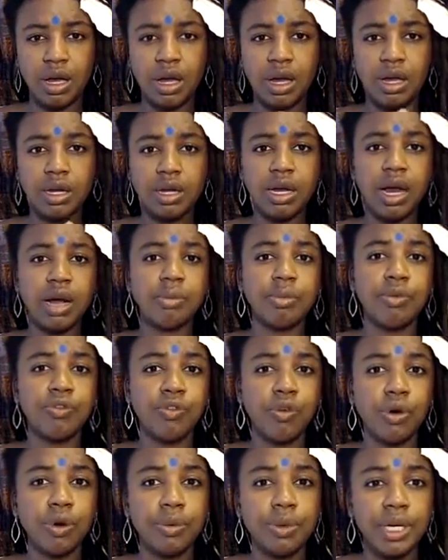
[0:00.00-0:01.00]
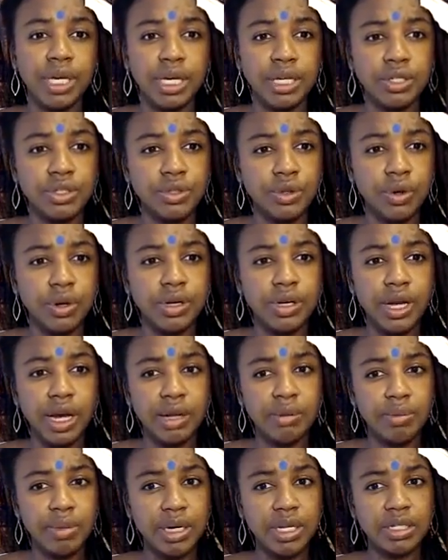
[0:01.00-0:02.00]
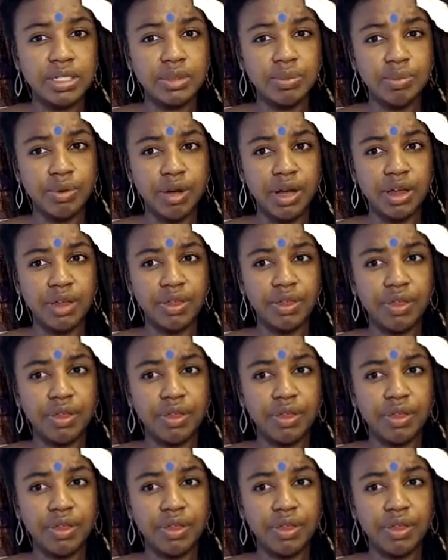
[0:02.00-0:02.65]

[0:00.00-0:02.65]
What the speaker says: And now, before we get into our 9 minutes of breath